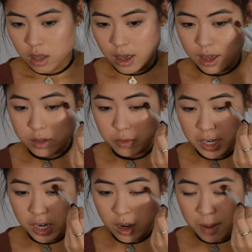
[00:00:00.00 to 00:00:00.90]
And right
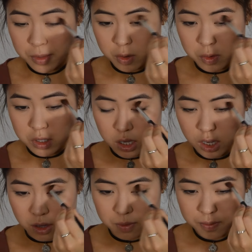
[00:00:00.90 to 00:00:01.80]
now I'm
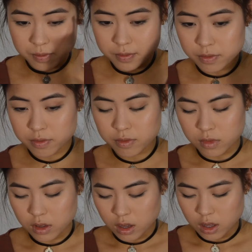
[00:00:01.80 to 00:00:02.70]
using
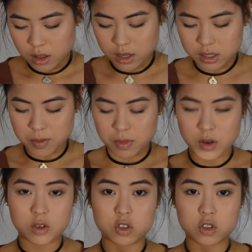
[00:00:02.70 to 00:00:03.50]
this milk